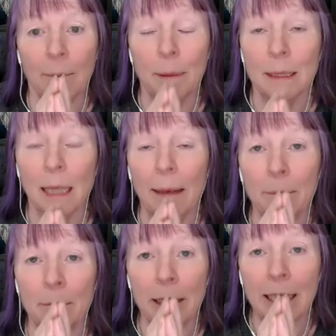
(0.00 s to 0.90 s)
But
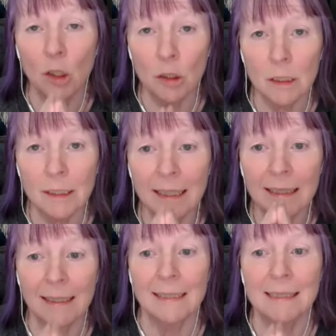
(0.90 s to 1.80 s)
I'm
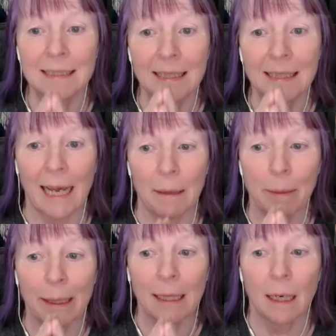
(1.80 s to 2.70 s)
recording this today
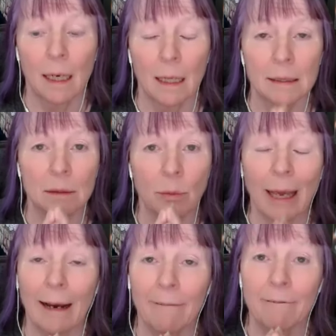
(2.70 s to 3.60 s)
because we
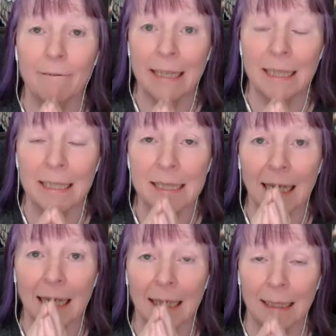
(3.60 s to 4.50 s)
have Venus
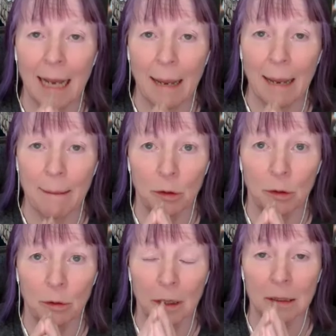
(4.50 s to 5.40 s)
and
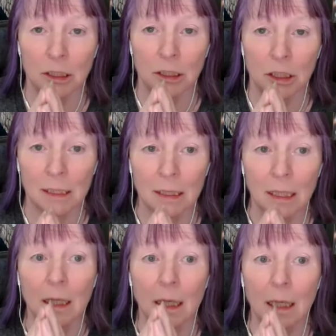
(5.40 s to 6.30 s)
Neptune conjunct
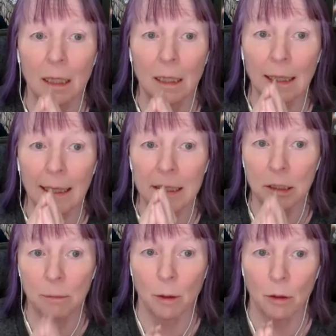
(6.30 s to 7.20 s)
early
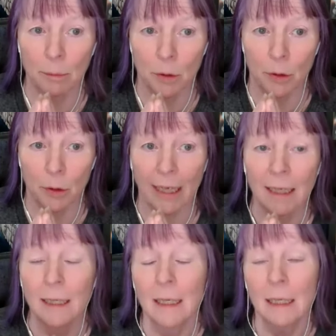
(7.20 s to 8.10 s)
tomorrow morning,
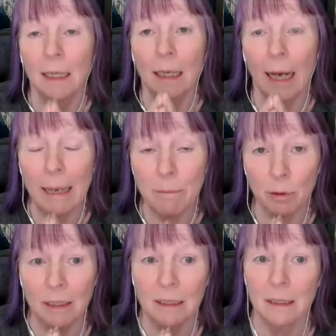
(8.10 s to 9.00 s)

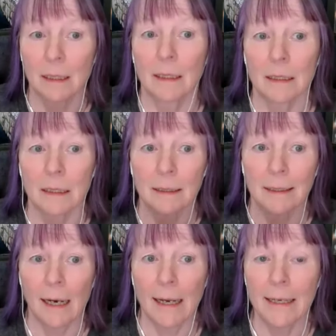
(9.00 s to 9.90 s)
April the 3rd,
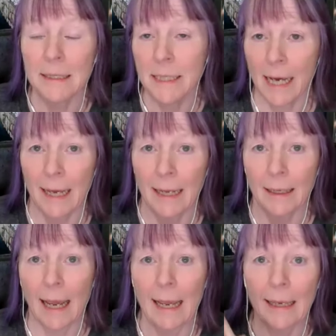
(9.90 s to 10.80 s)

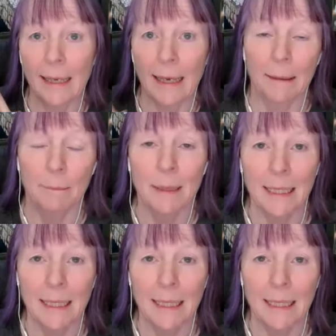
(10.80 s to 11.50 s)
9:10 a.m.